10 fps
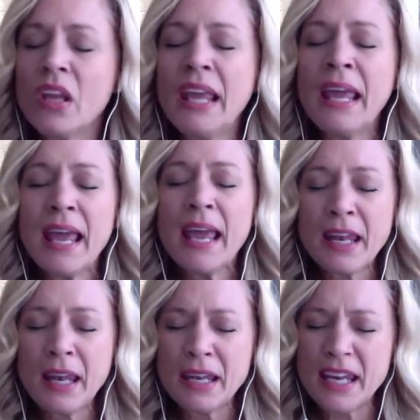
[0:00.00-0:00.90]

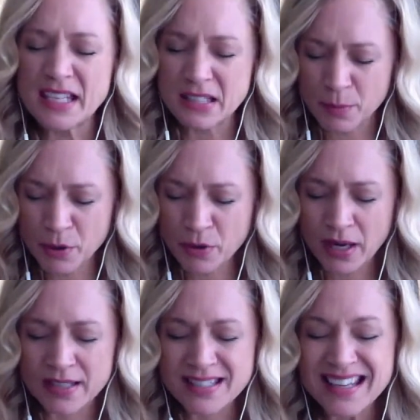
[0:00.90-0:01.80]
an
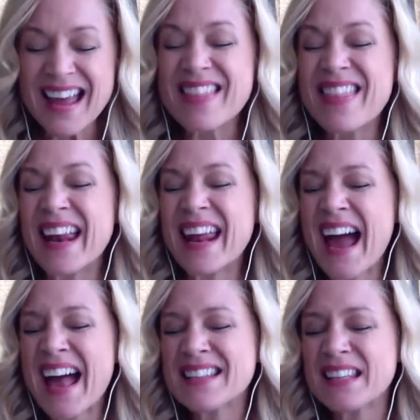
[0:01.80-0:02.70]
experience that
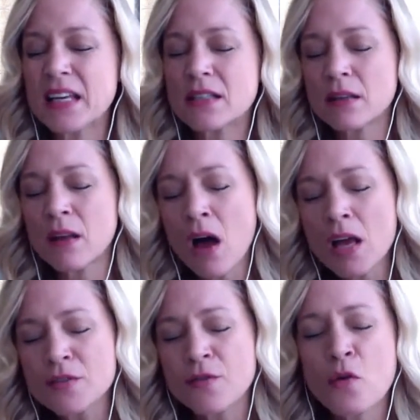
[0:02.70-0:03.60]
has its laws
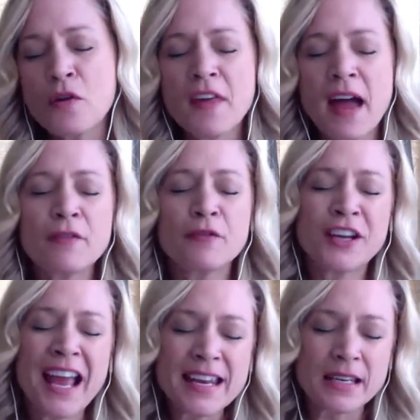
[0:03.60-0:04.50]
for that
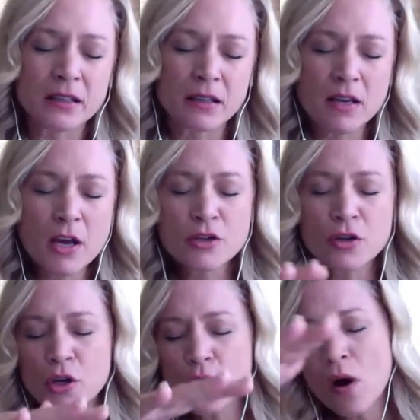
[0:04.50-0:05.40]
forgetting. So
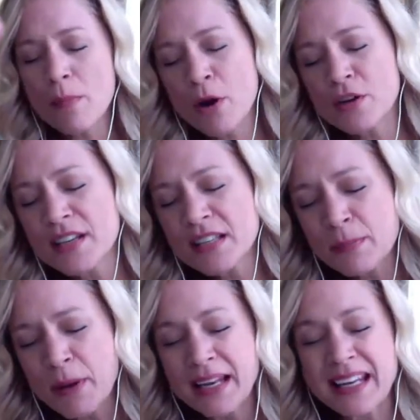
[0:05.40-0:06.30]
you are
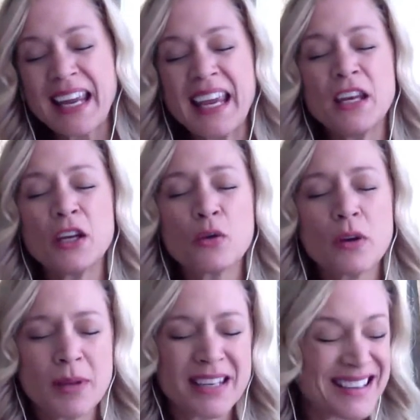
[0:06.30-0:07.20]
participating in an
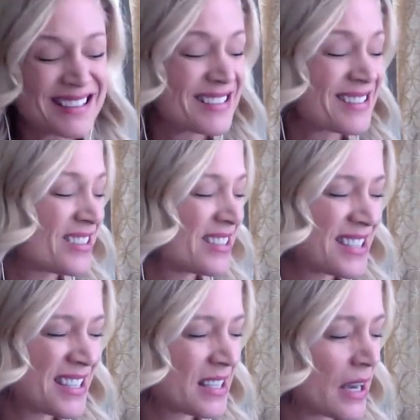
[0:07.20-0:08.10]
agreement. It's just the
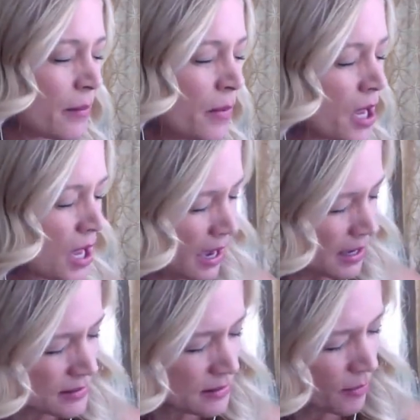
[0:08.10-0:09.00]
same as
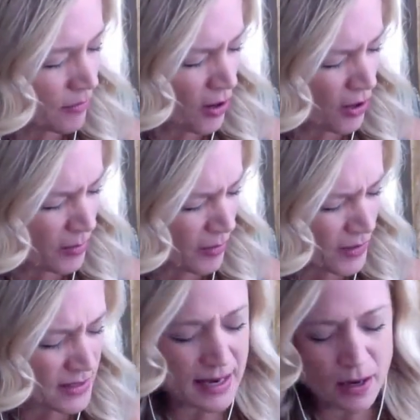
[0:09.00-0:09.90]
some of our human friends
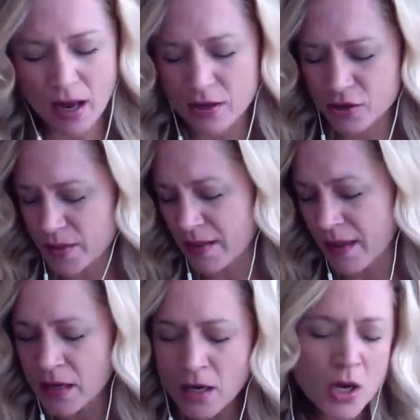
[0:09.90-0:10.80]
say. How should we say that?
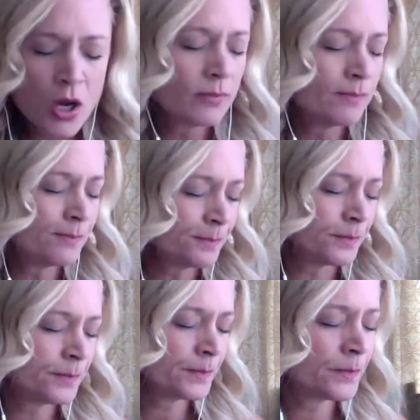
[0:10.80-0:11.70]

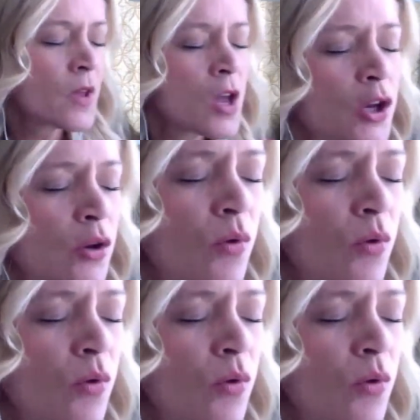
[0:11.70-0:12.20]
You